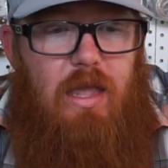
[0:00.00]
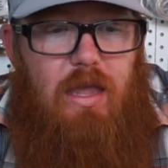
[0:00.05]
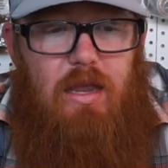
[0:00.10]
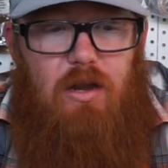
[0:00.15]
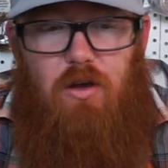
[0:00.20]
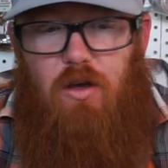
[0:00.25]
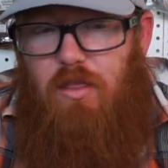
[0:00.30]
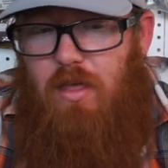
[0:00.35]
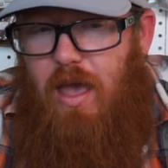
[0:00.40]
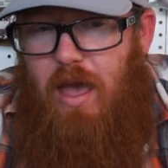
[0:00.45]
In
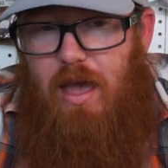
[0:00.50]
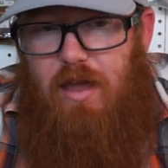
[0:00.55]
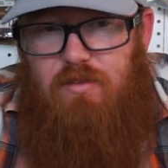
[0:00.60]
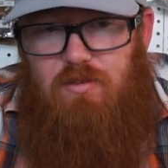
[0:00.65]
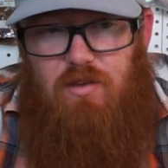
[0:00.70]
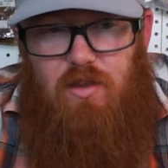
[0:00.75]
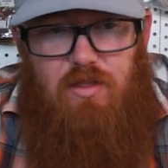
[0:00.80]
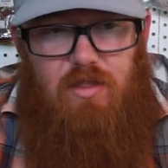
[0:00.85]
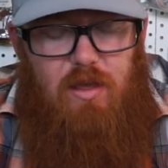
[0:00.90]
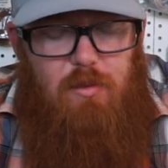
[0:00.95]
all the
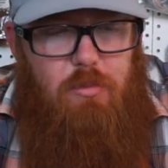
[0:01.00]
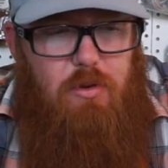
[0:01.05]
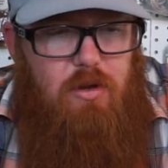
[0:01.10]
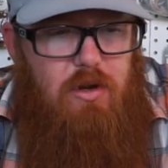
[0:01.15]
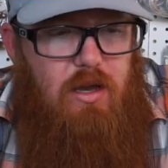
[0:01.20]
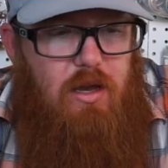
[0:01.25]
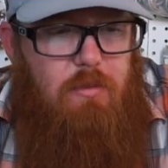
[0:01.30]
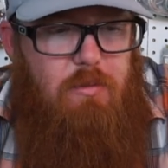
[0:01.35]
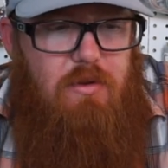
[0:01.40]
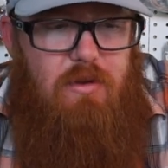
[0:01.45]
ads that they
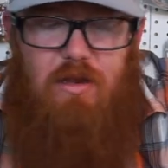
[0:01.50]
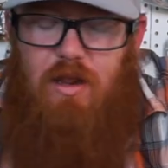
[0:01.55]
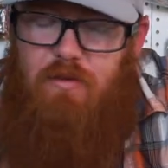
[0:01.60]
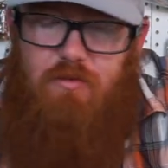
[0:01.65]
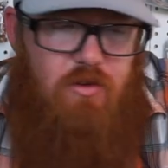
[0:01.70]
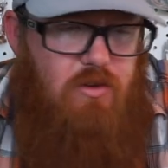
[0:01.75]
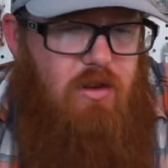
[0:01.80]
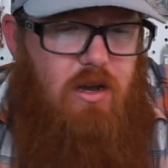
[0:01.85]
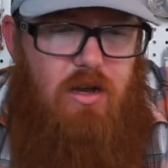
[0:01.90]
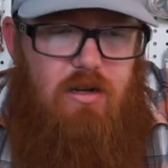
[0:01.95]
put up, and
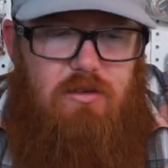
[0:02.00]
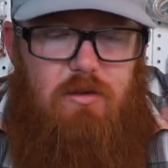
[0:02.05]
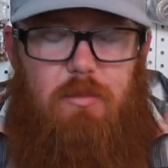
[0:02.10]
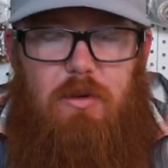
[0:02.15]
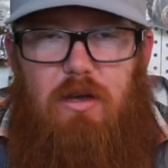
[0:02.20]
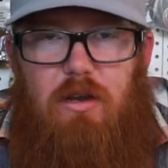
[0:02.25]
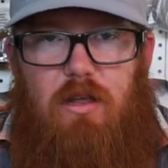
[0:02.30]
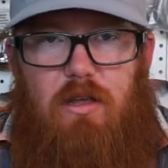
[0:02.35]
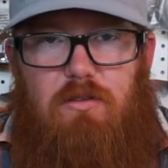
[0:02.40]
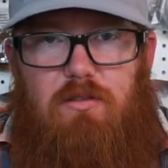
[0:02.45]
never talked
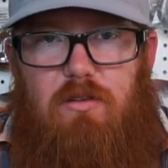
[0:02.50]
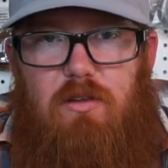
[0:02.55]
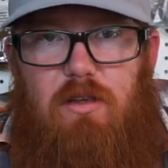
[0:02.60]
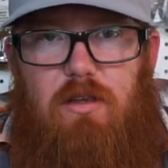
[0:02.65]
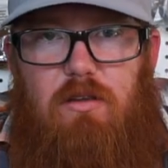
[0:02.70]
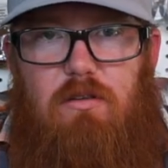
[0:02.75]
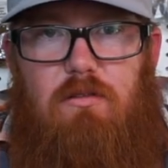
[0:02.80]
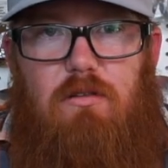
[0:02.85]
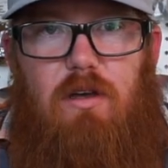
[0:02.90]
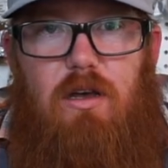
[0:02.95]
about A
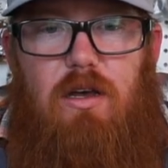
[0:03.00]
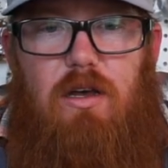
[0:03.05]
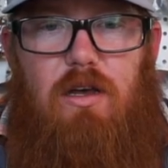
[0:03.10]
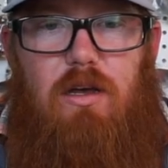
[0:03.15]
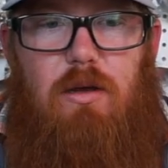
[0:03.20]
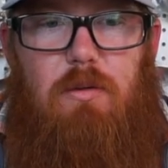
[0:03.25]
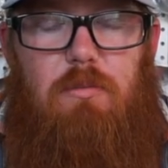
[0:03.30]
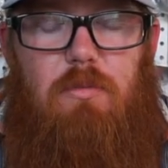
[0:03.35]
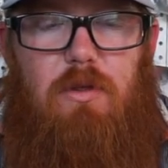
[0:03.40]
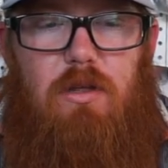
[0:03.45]
C.
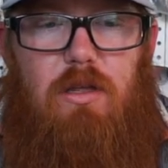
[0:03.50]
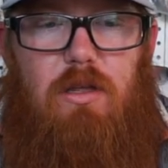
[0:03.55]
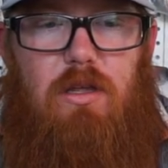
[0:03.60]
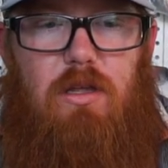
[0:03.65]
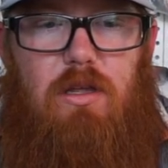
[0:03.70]
Um,